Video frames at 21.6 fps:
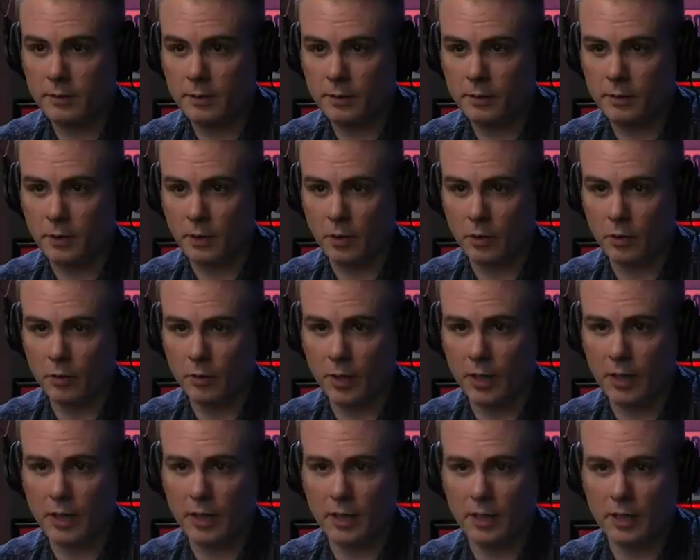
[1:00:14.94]
So
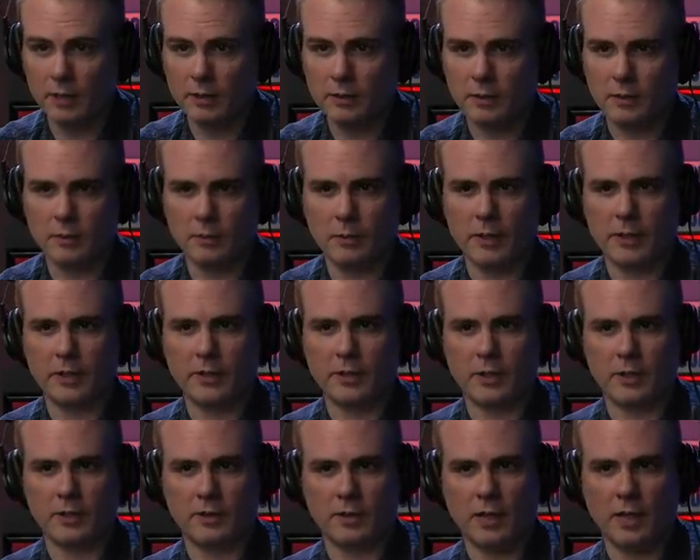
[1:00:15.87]
well, I guess
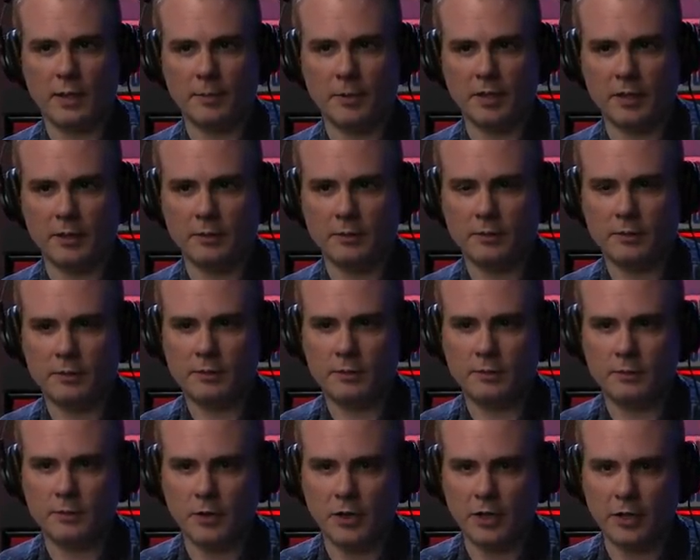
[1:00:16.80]
I can stop now,
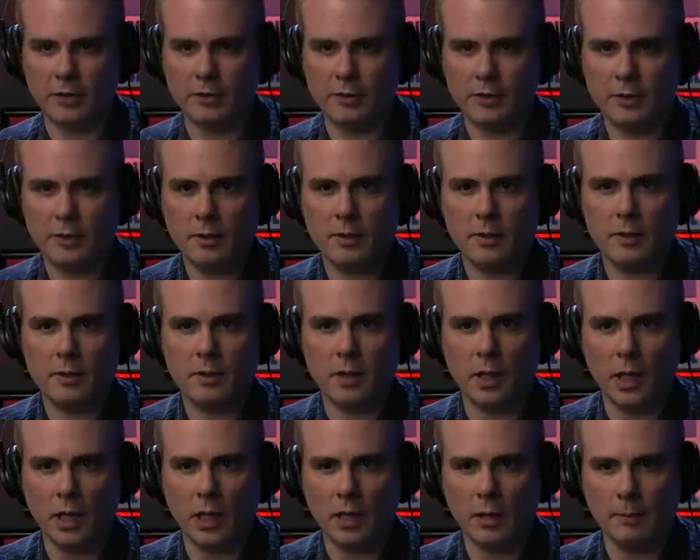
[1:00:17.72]
for now.
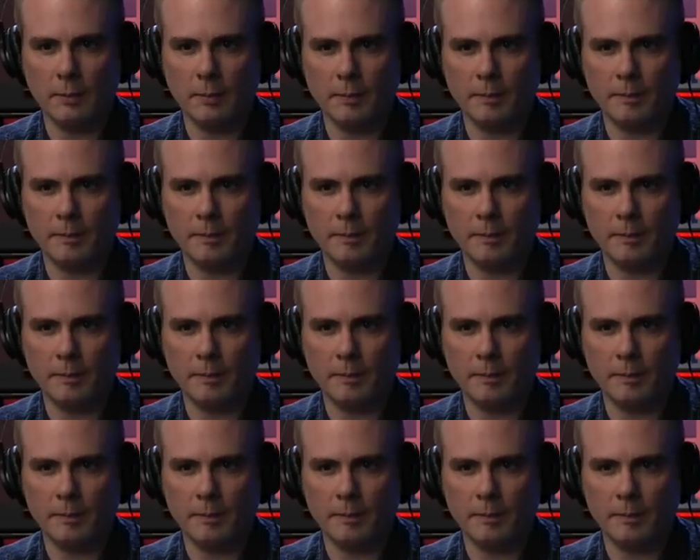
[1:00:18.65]
Yeah.